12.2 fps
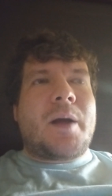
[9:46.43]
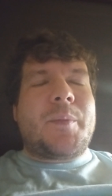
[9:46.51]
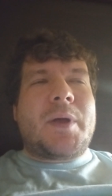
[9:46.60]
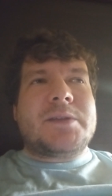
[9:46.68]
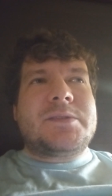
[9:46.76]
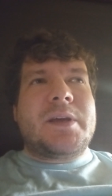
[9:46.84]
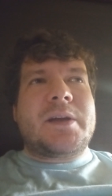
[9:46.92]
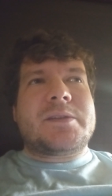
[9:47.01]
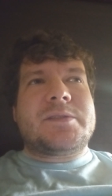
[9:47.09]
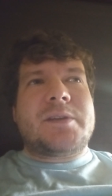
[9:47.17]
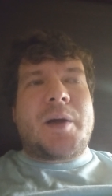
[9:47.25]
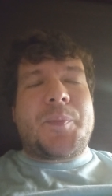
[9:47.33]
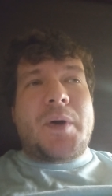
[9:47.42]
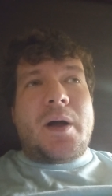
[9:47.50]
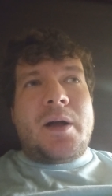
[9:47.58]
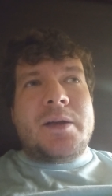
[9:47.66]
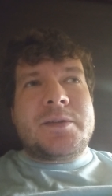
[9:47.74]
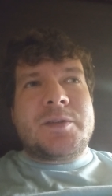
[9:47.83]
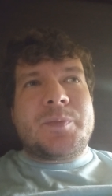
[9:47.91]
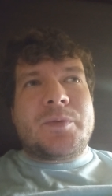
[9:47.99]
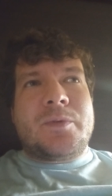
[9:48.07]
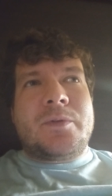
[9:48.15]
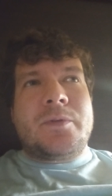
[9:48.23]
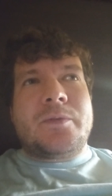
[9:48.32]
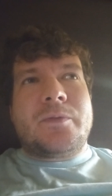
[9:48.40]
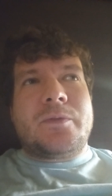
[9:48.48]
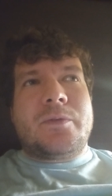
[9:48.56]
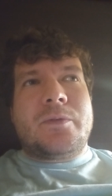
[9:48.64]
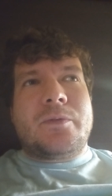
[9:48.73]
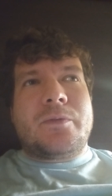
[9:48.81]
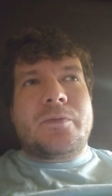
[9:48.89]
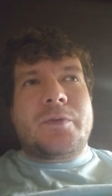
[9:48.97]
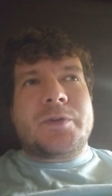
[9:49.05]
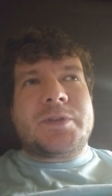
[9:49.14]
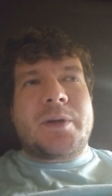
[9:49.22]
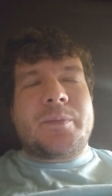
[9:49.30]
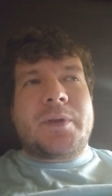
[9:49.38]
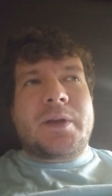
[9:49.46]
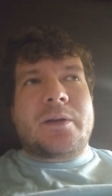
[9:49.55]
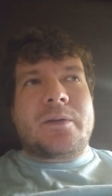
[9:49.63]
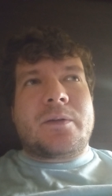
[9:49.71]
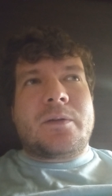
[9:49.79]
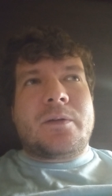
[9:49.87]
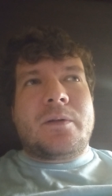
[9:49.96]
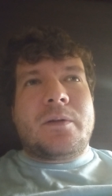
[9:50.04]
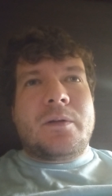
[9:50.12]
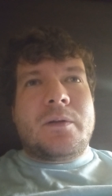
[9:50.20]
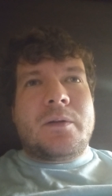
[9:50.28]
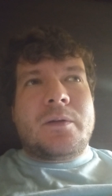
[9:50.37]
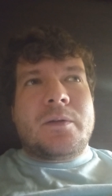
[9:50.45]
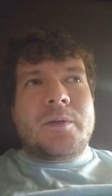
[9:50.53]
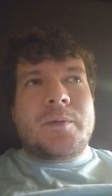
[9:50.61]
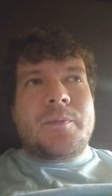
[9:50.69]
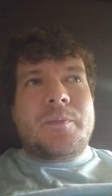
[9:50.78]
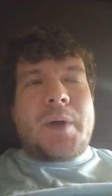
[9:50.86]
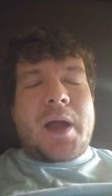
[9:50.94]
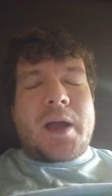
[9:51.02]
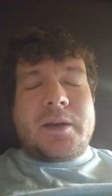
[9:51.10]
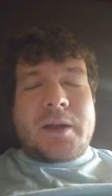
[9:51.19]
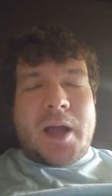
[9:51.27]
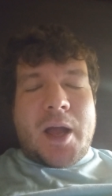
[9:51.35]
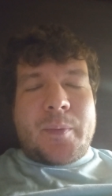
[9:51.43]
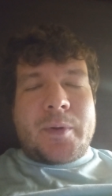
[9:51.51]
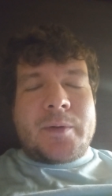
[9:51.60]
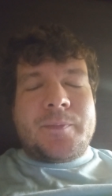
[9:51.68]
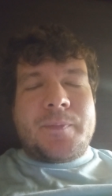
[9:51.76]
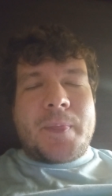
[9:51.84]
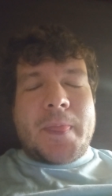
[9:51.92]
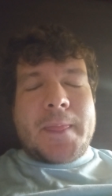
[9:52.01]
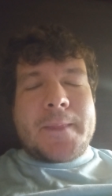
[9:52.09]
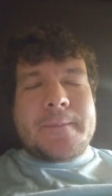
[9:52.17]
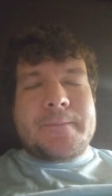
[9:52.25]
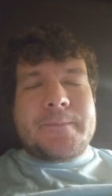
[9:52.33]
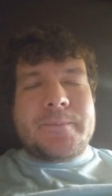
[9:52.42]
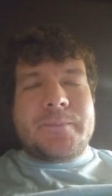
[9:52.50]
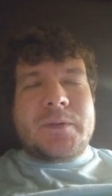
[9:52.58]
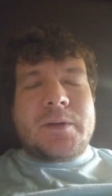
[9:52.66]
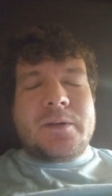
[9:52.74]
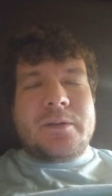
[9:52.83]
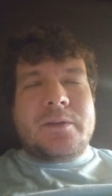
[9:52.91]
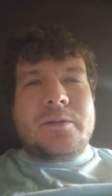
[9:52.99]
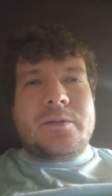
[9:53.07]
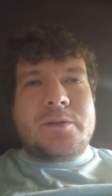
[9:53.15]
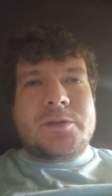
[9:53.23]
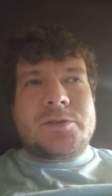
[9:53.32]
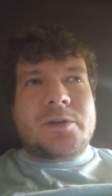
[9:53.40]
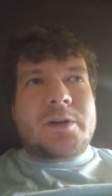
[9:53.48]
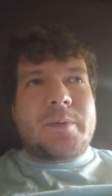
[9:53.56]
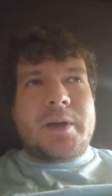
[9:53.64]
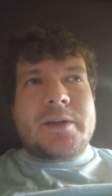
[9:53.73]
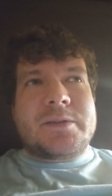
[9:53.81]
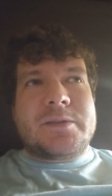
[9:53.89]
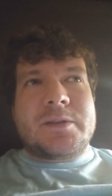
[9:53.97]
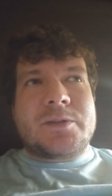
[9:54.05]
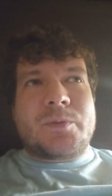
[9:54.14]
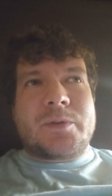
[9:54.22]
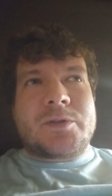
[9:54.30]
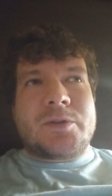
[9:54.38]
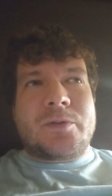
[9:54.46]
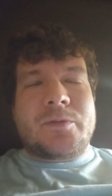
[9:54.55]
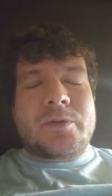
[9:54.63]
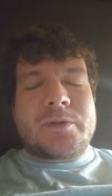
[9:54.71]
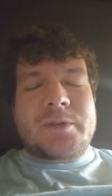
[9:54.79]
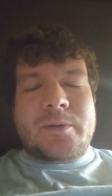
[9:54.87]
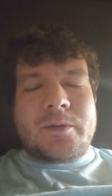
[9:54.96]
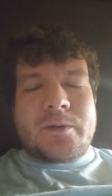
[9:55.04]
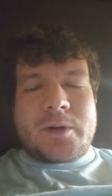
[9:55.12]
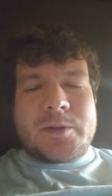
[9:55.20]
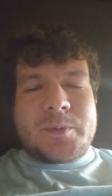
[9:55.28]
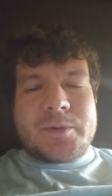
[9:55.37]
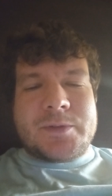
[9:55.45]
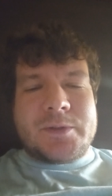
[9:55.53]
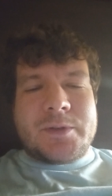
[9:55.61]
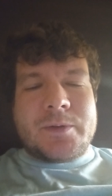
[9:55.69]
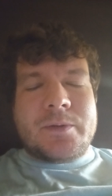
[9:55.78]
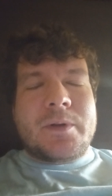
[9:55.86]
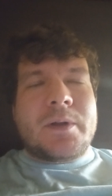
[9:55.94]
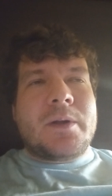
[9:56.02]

I'm not saying it's not possible for something bad to happen. There's still going to be incidents where the children do something they're not supposed to do.